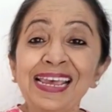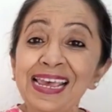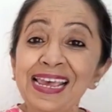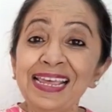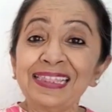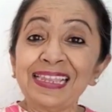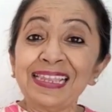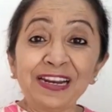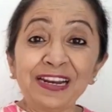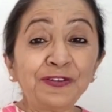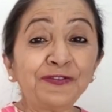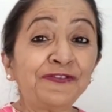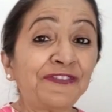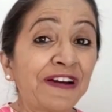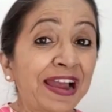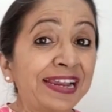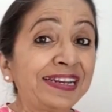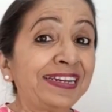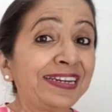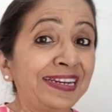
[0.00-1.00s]
that you
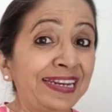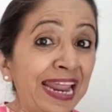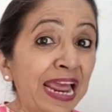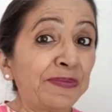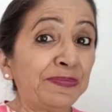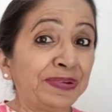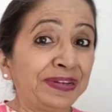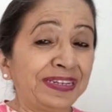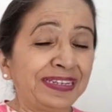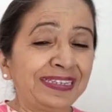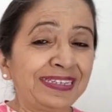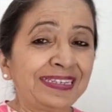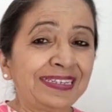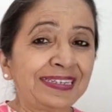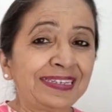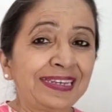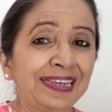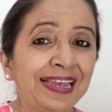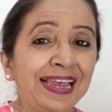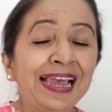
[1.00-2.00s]
find in
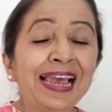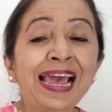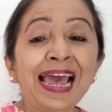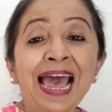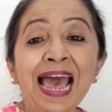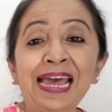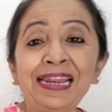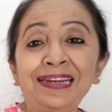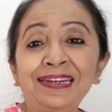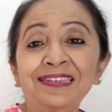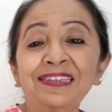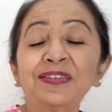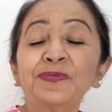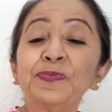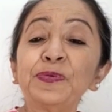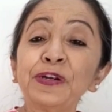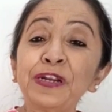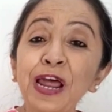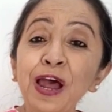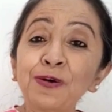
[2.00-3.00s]
lemons and it's
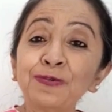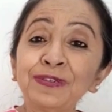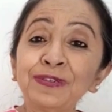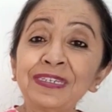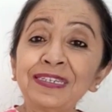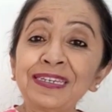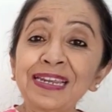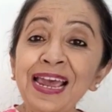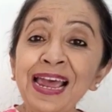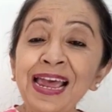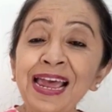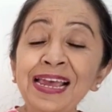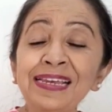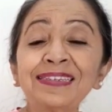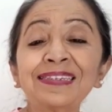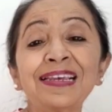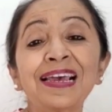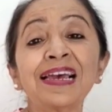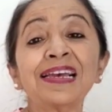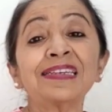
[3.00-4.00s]
pronounced as
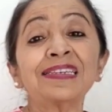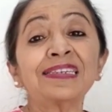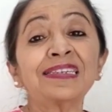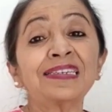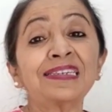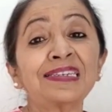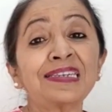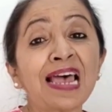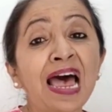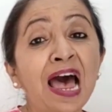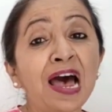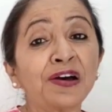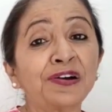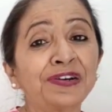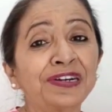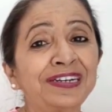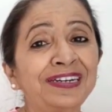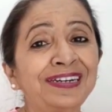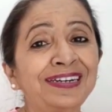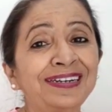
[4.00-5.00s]

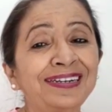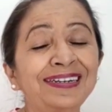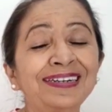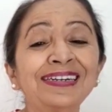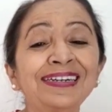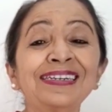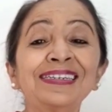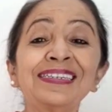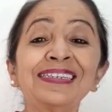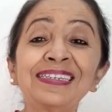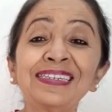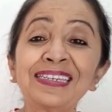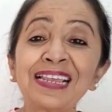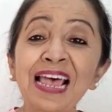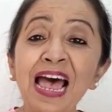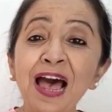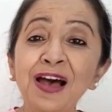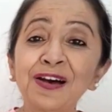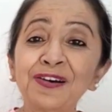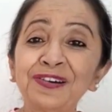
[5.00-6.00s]
sour.
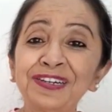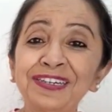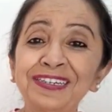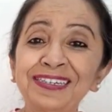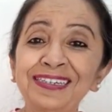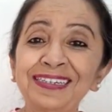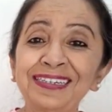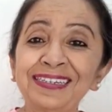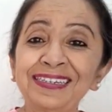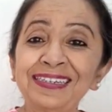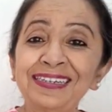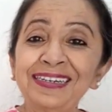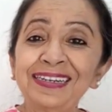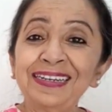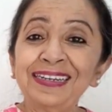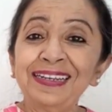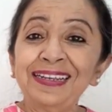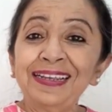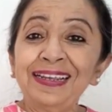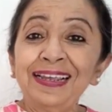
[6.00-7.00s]
Sour.
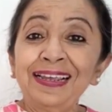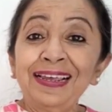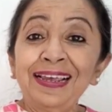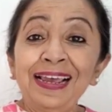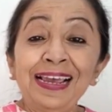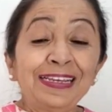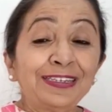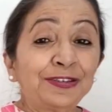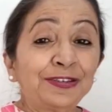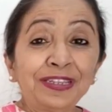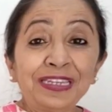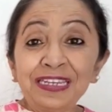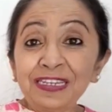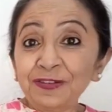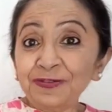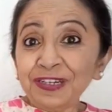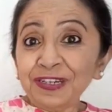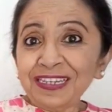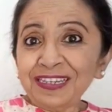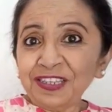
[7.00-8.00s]
So these
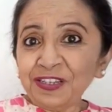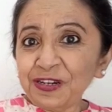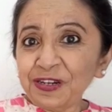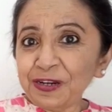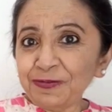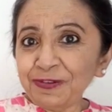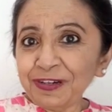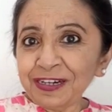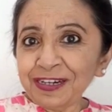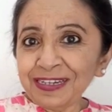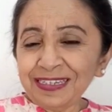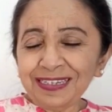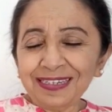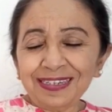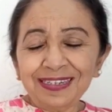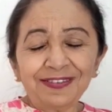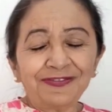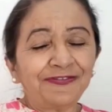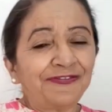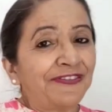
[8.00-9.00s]
were the three
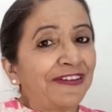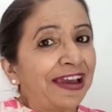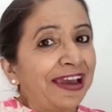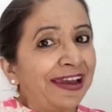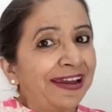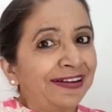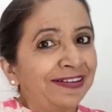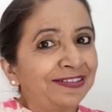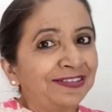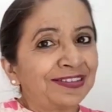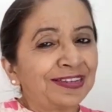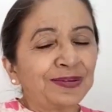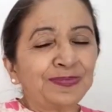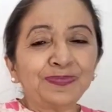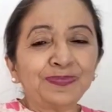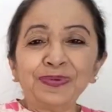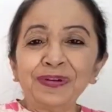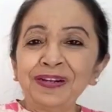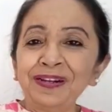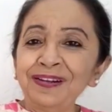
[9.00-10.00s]
words. Very
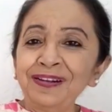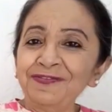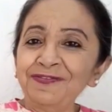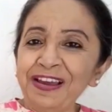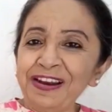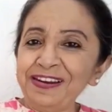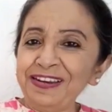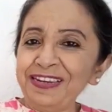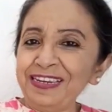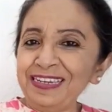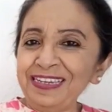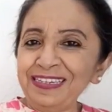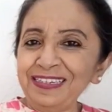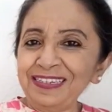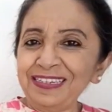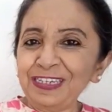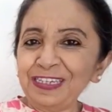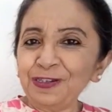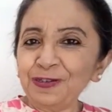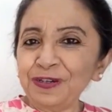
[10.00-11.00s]
simple, very
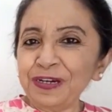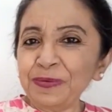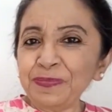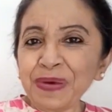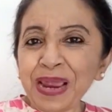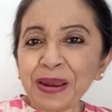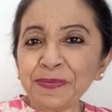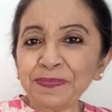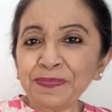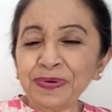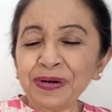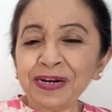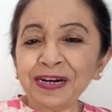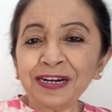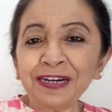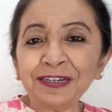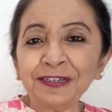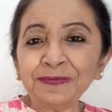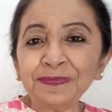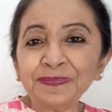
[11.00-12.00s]
easy to remember.